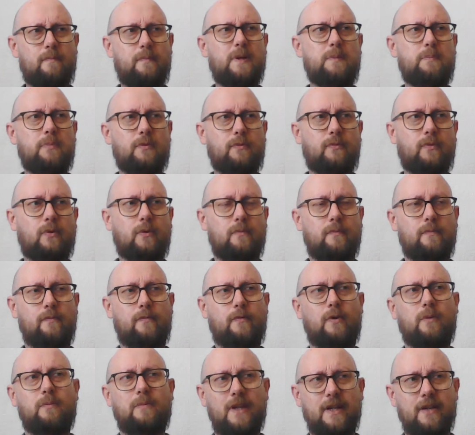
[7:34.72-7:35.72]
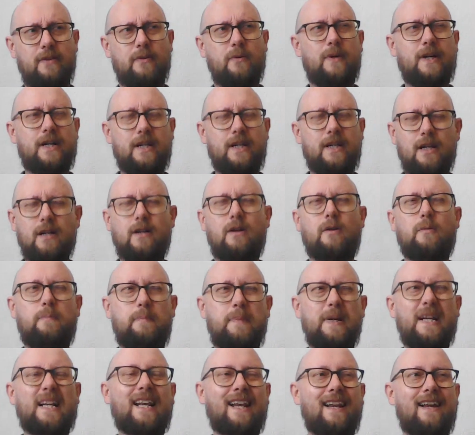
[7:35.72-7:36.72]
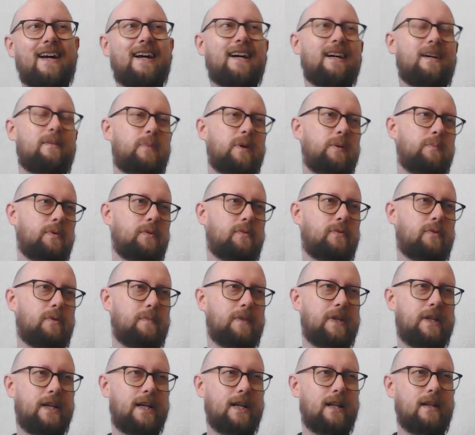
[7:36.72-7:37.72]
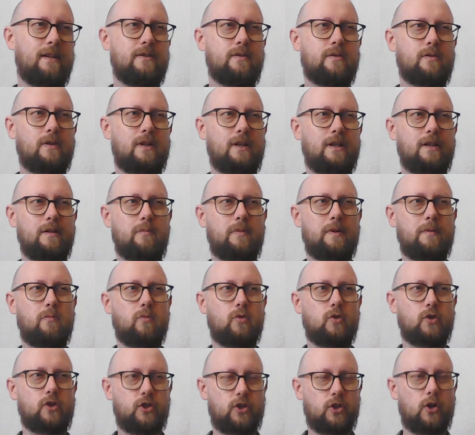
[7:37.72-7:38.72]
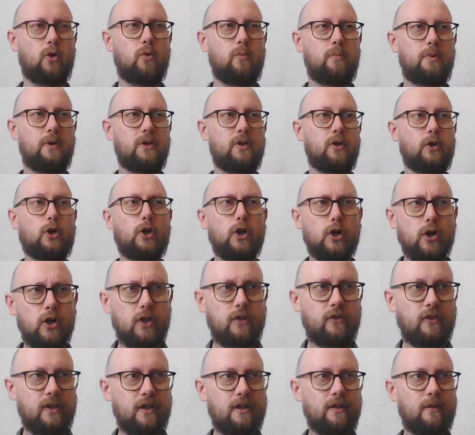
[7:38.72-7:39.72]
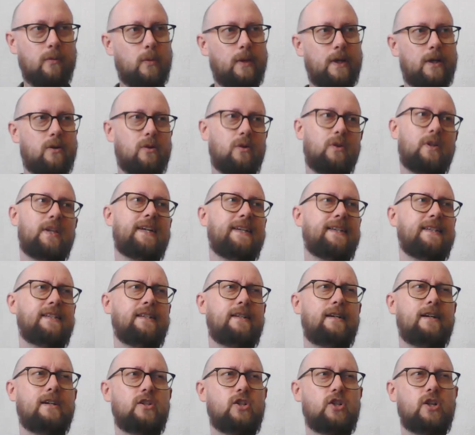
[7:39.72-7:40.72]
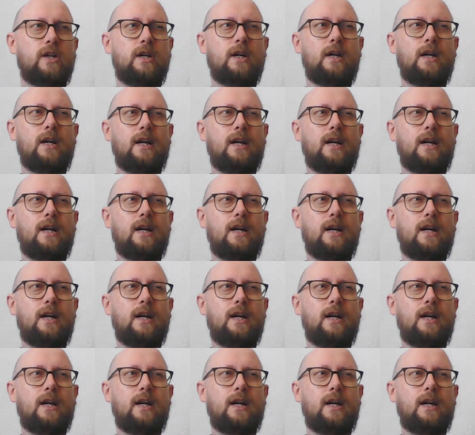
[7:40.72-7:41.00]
people from Lithuania are a bit like people from the Netherlands. We're a little bit more sober, nuchter, we call that in Dutch.